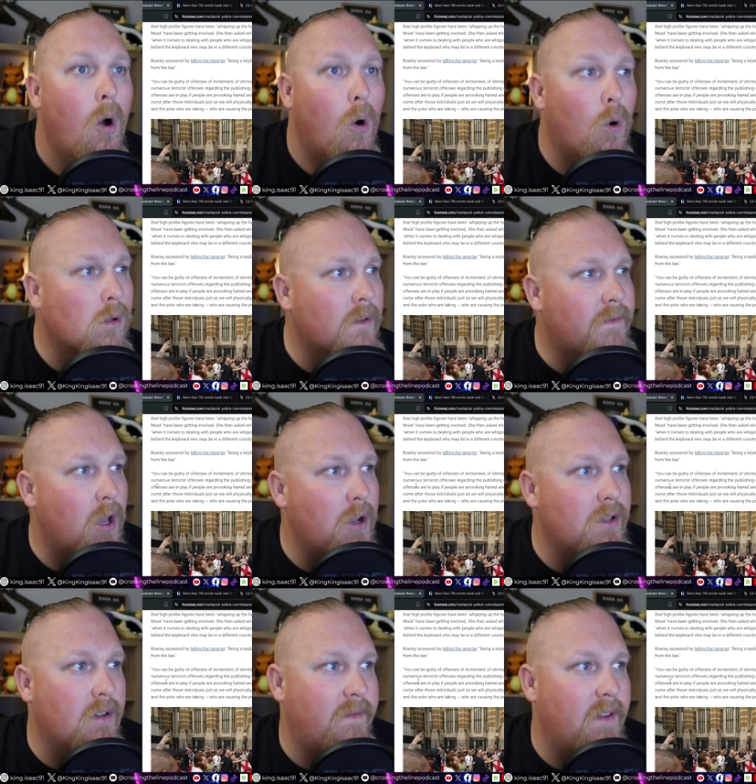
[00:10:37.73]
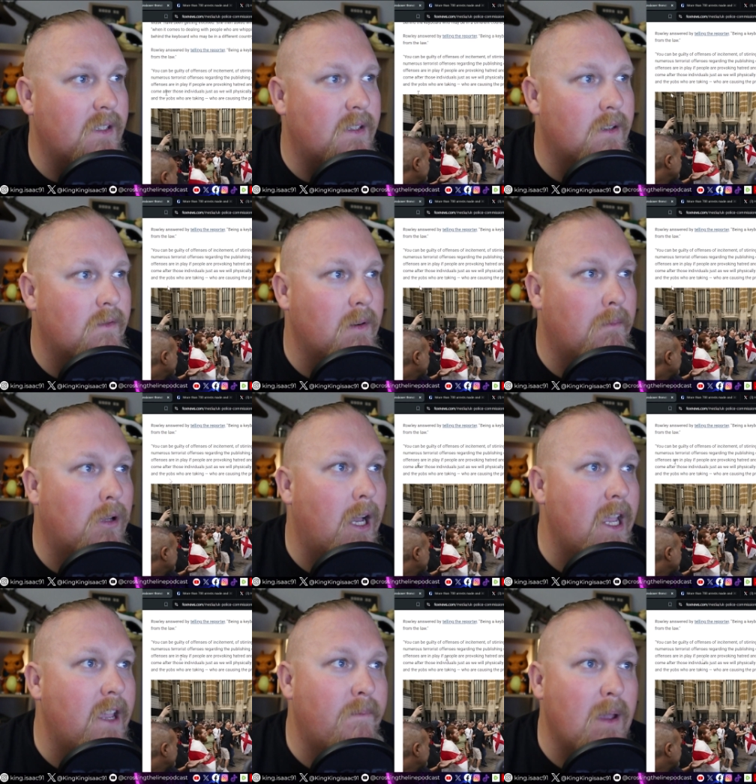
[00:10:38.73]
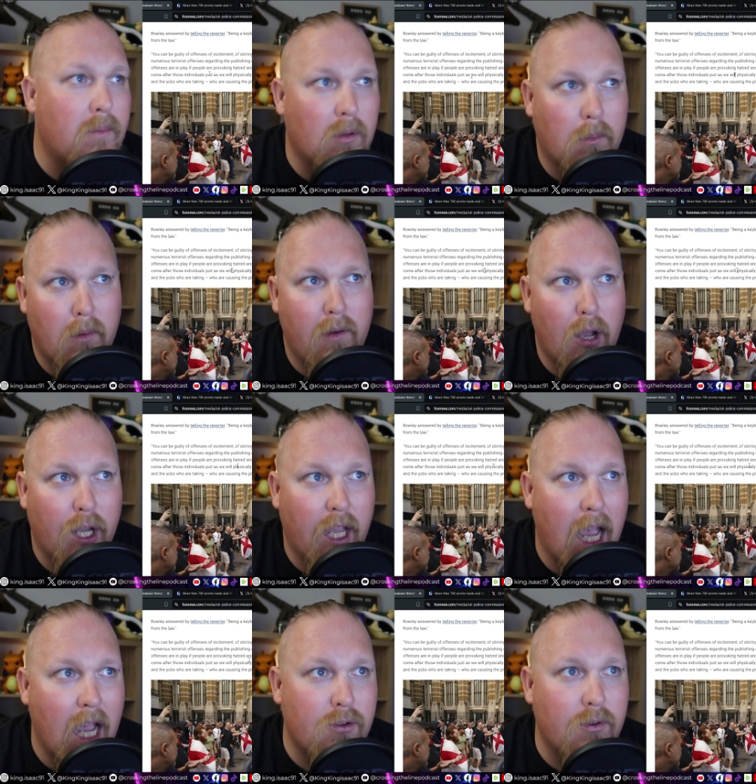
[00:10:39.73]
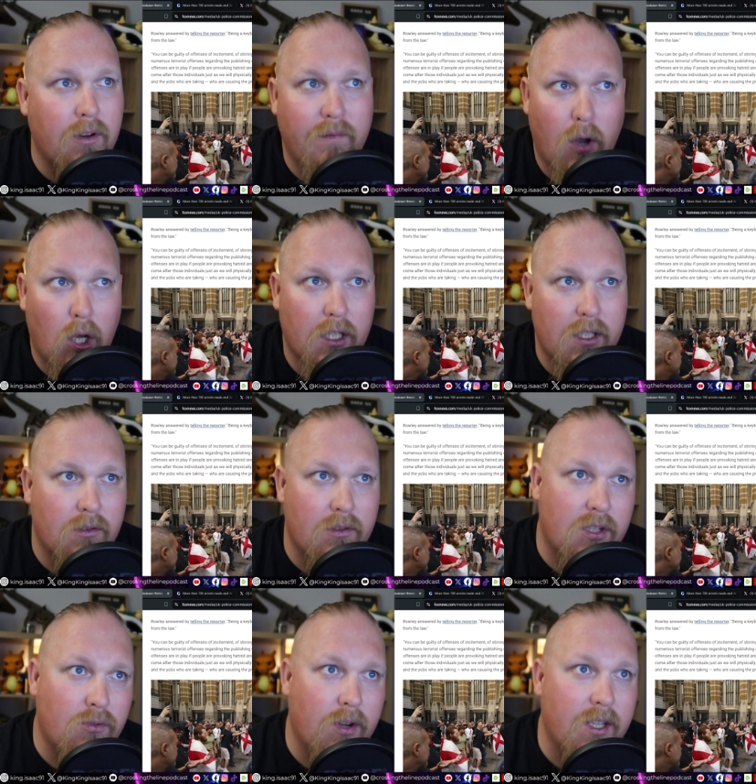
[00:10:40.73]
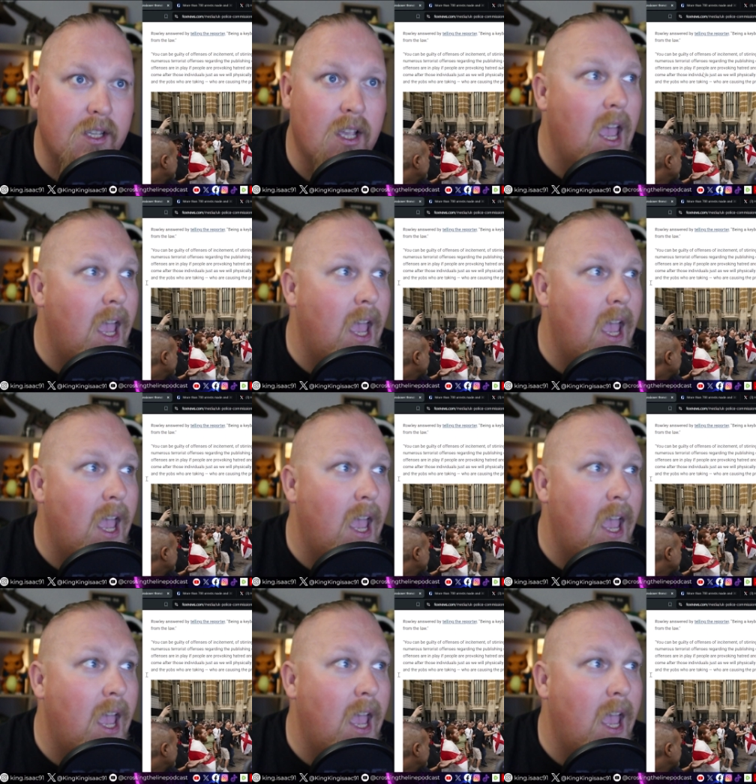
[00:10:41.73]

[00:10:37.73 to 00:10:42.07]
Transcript: All of those offences are in play if people are provoking hatred and violence on the streets,